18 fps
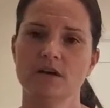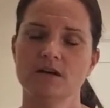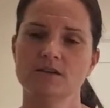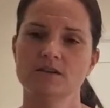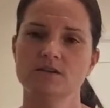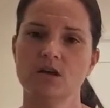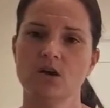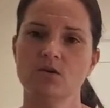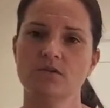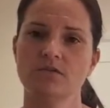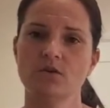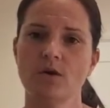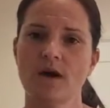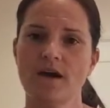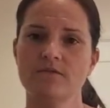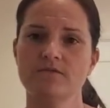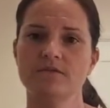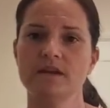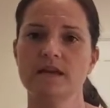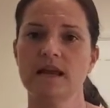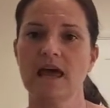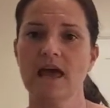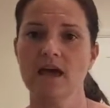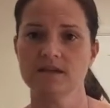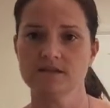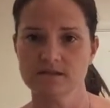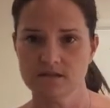So if you have vanilla
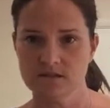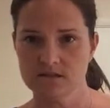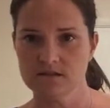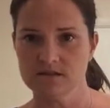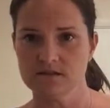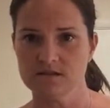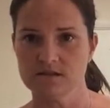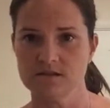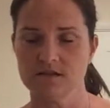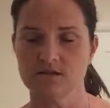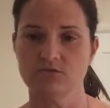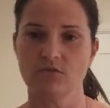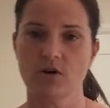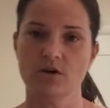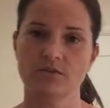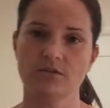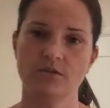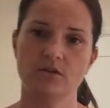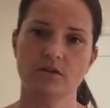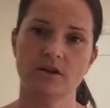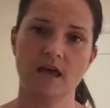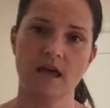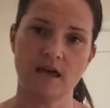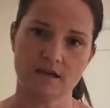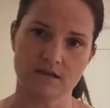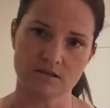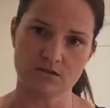essence rather than
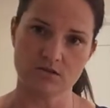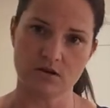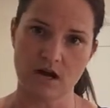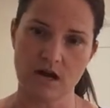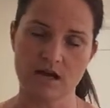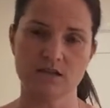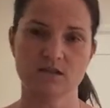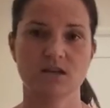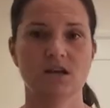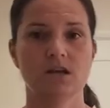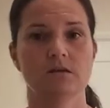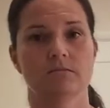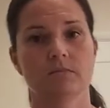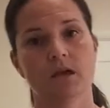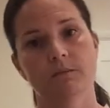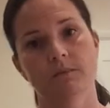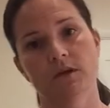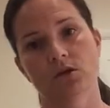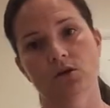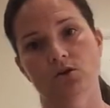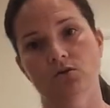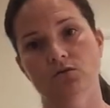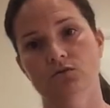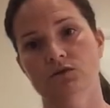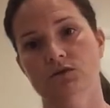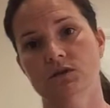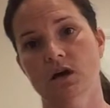extract, maybe
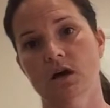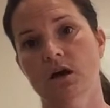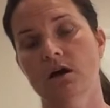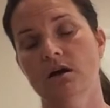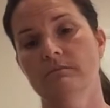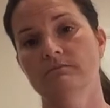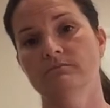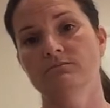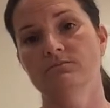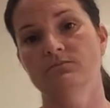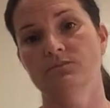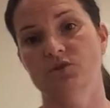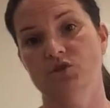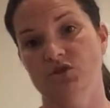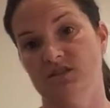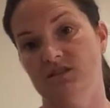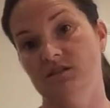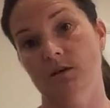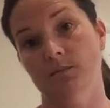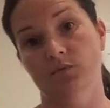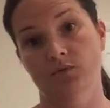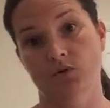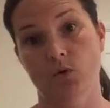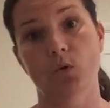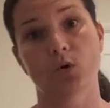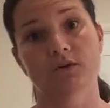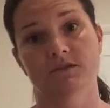use just double
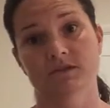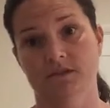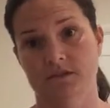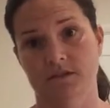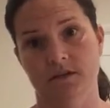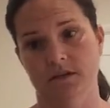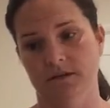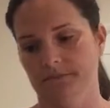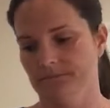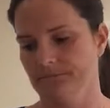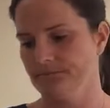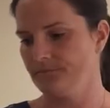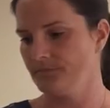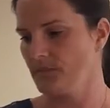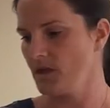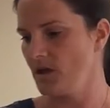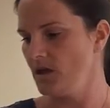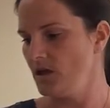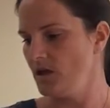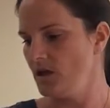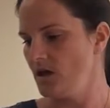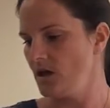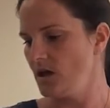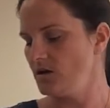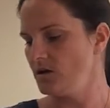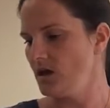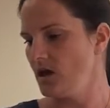the quantity.
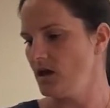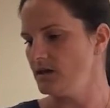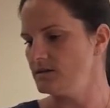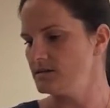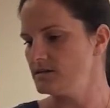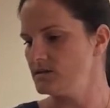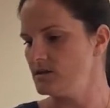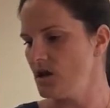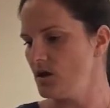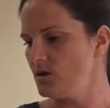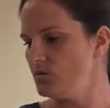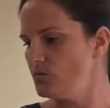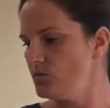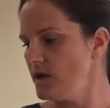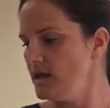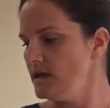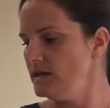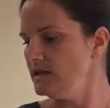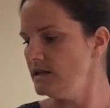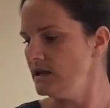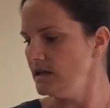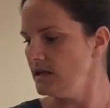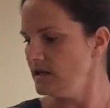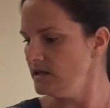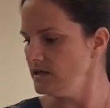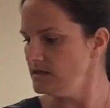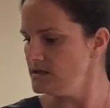Okay, so we
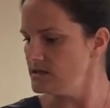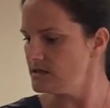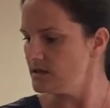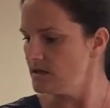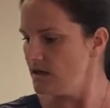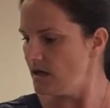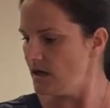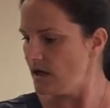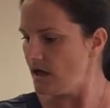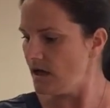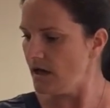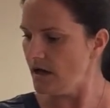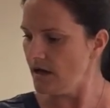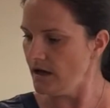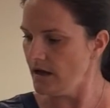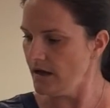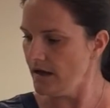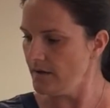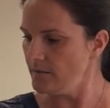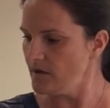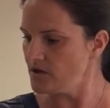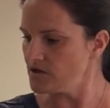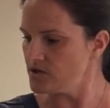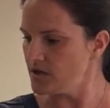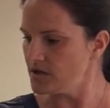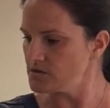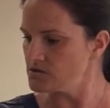need, how
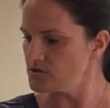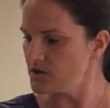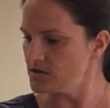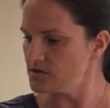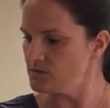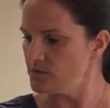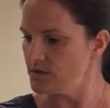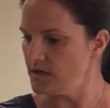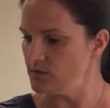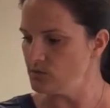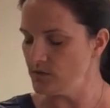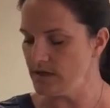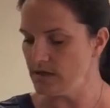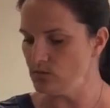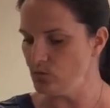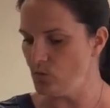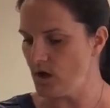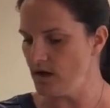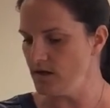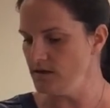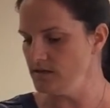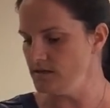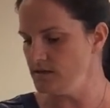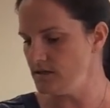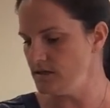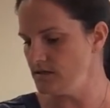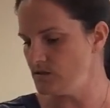much extract do we need? We need
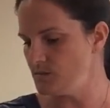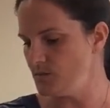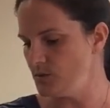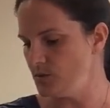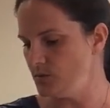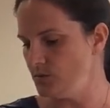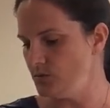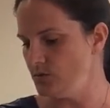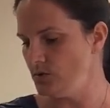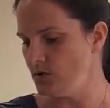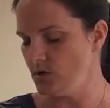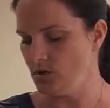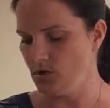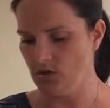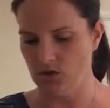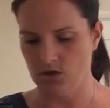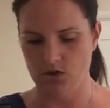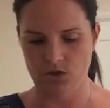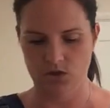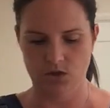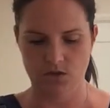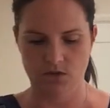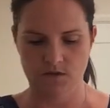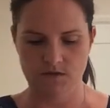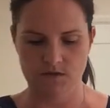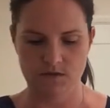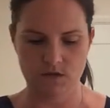1 teaspoon.
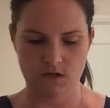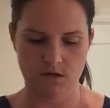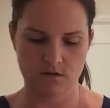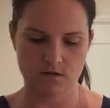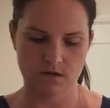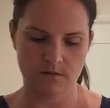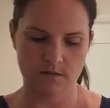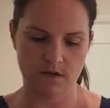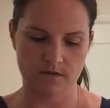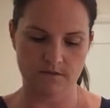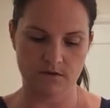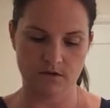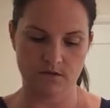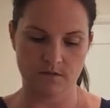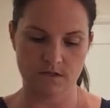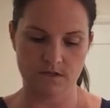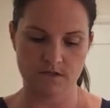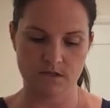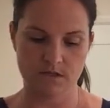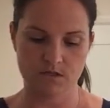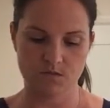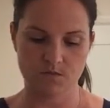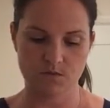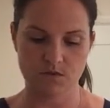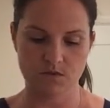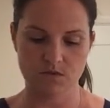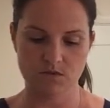So let me have a look at my
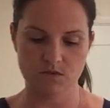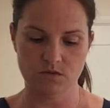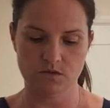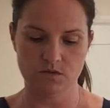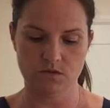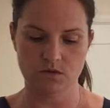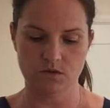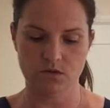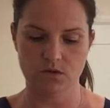teaspoons.